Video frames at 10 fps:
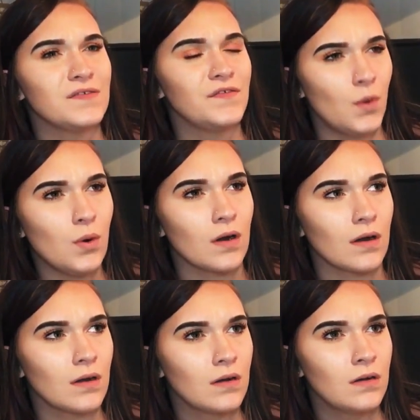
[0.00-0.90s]

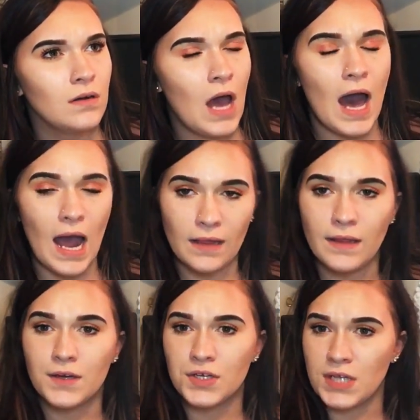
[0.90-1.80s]
4
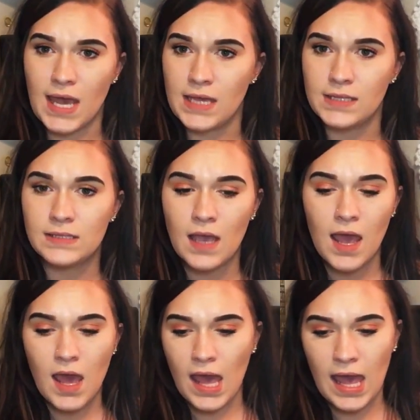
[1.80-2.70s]
highlighter shades,
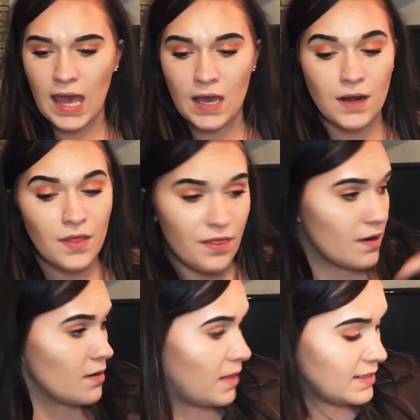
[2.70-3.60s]
and
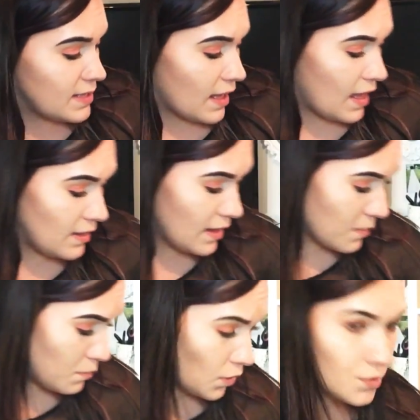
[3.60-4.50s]
they're amazing. And like,
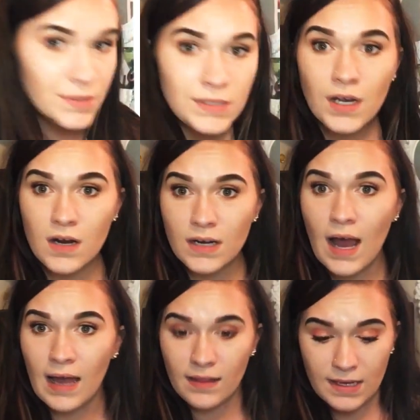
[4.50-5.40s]
most Tarte
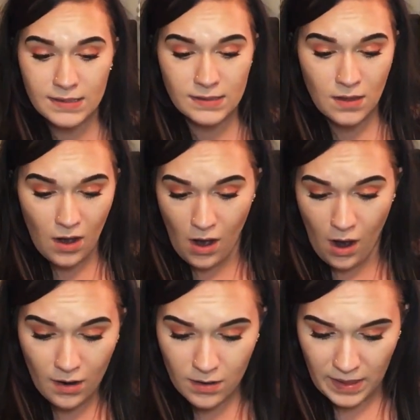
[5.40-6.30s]
highlights
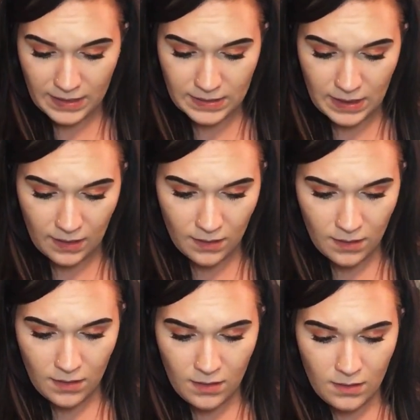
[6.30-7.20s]
are amazing.
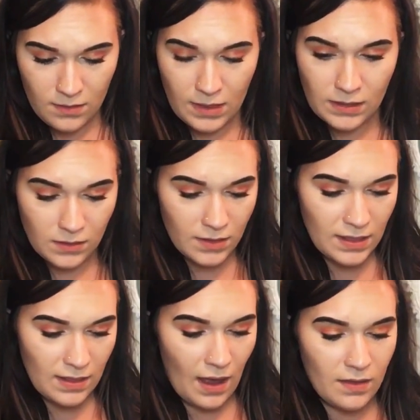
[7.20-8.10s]
Like, look
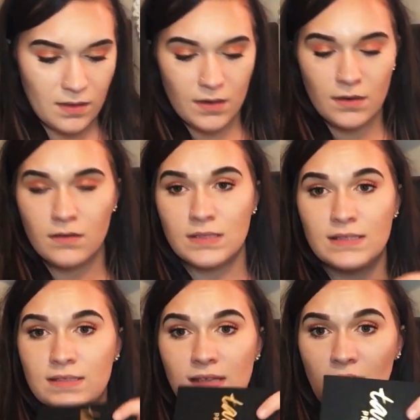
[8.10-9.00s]
at that, they're
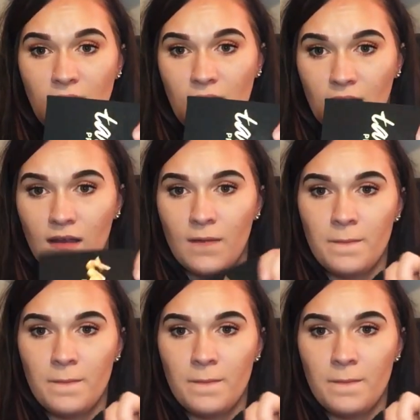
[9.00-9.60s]
stunning.